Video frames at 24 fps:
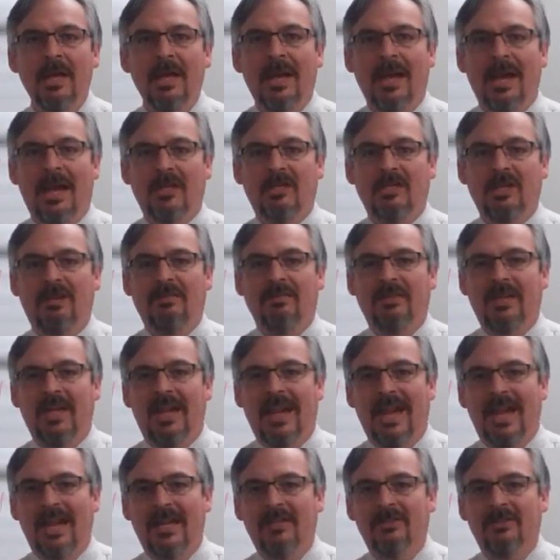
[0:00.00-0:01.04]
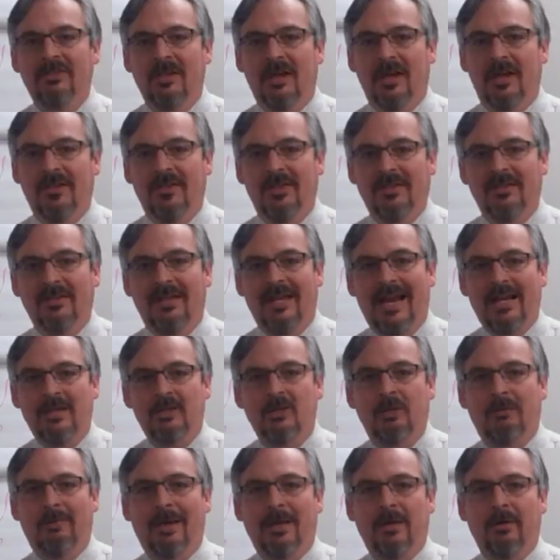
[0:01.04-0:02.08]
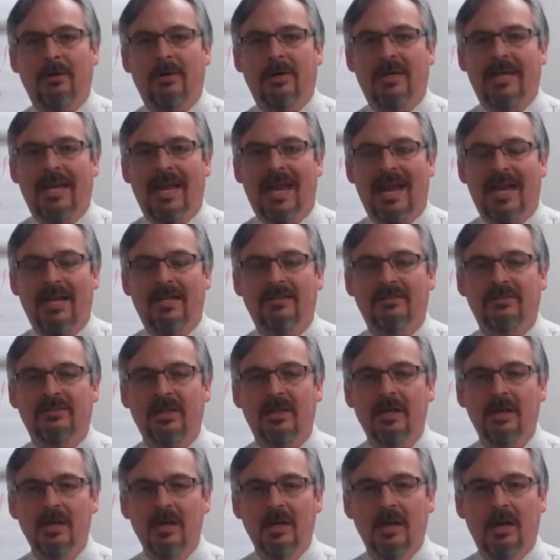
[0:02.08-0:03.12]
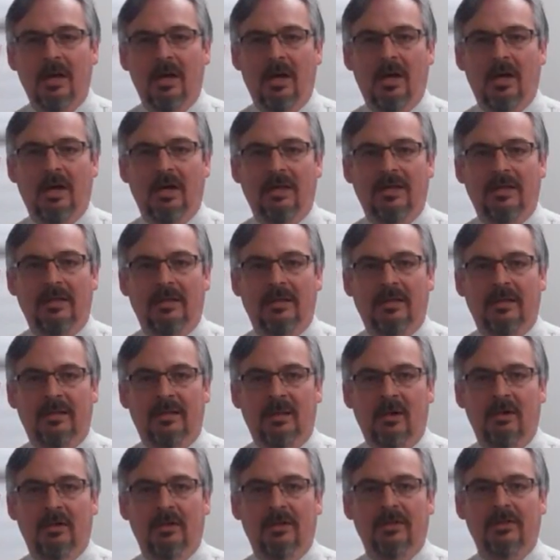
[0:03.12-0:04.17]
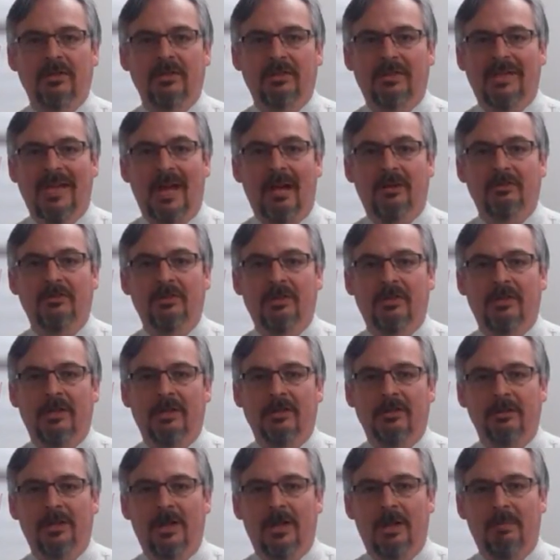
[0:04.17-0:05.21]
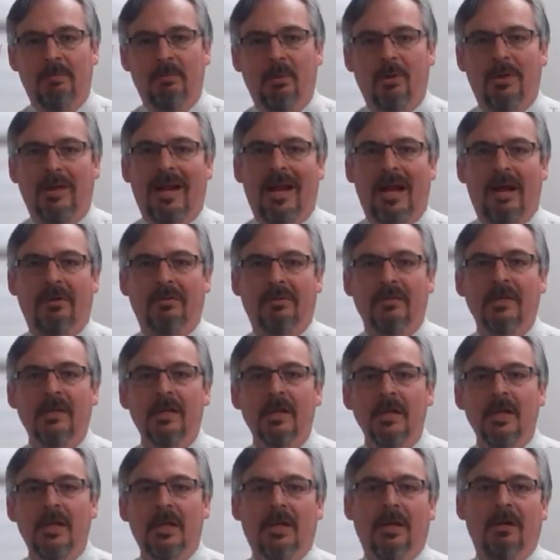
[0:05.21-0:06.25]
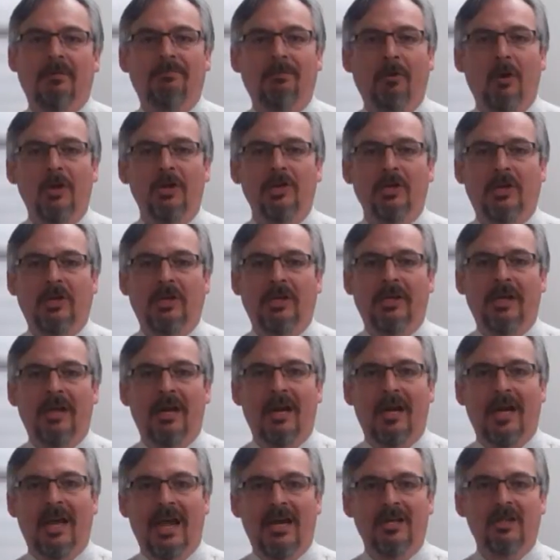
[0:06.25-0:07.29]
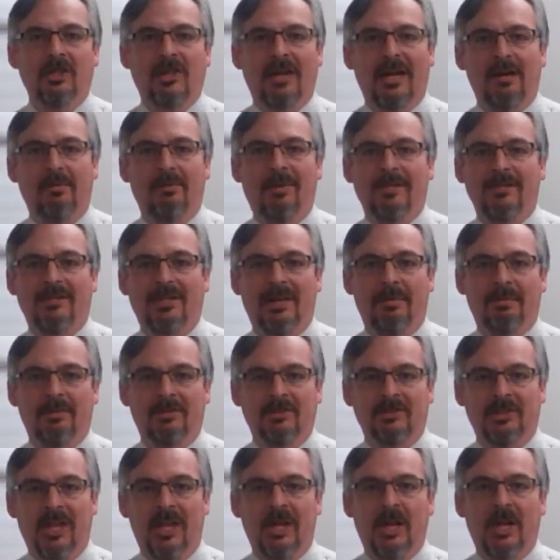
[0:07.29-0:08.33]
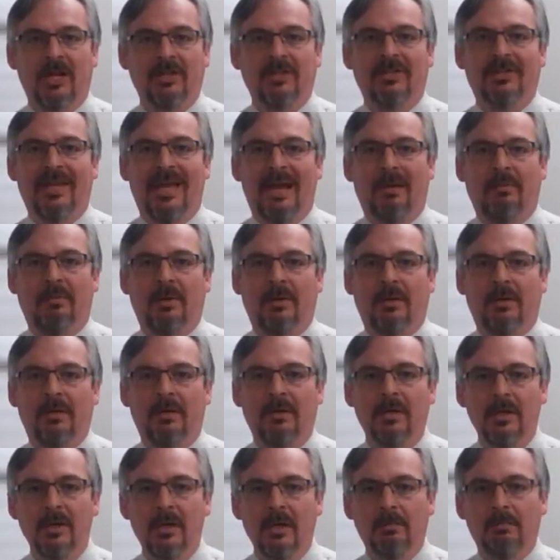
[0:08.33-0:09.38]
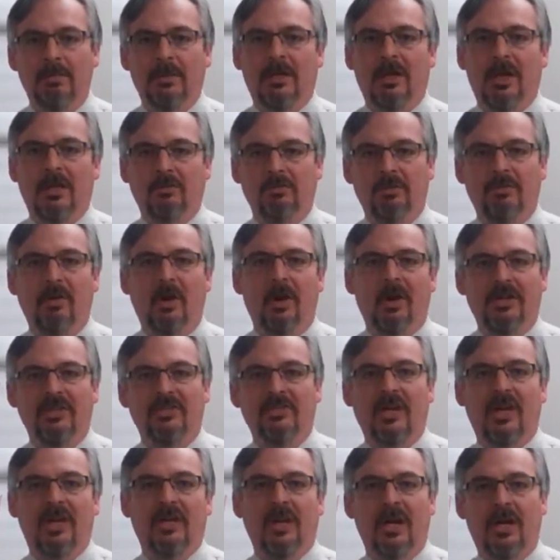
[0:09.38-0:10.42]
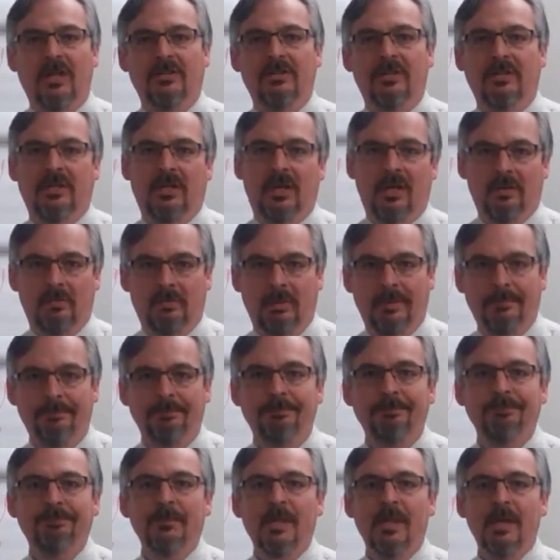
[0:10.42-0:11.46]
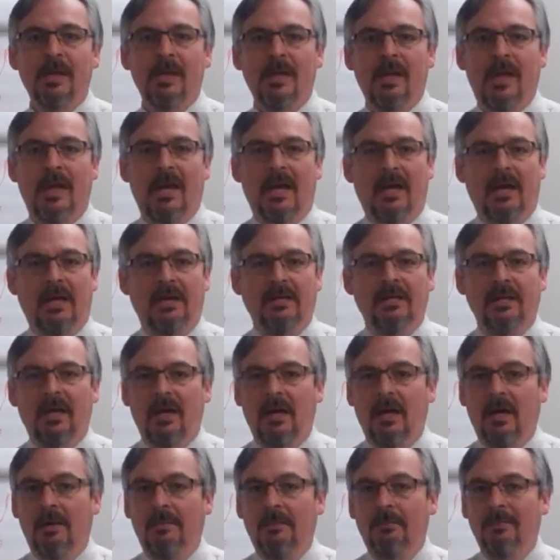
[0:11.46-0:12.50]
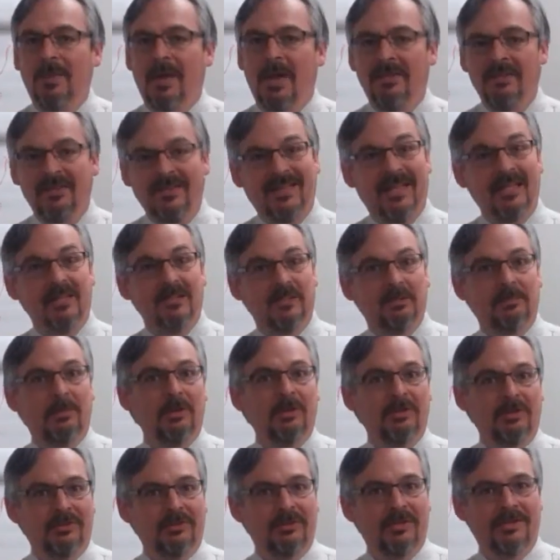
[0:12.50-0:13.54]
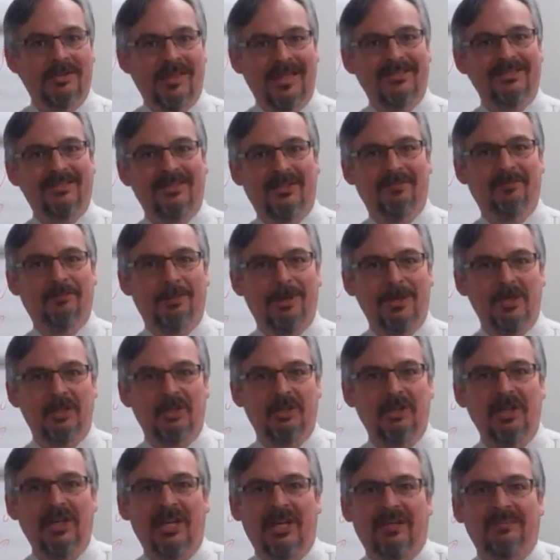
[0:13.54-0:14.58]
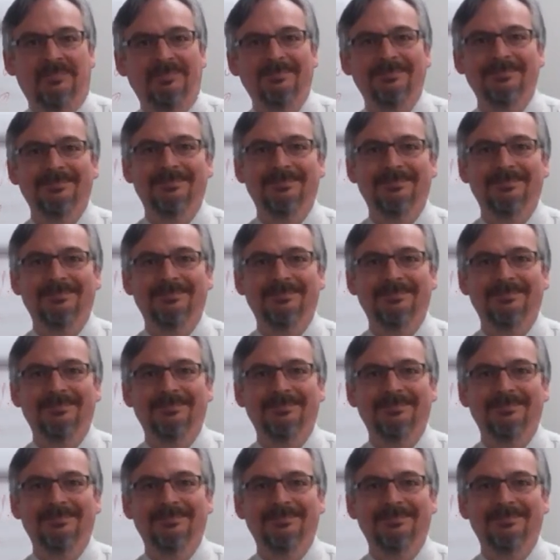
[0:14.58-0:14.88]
HIV/AIDS that the National Minority AIDS Coalition Council has put out, and unfortunately Age United wasn't able to sign on to that one because we've already signed on to the other one. And I think that's the information you need.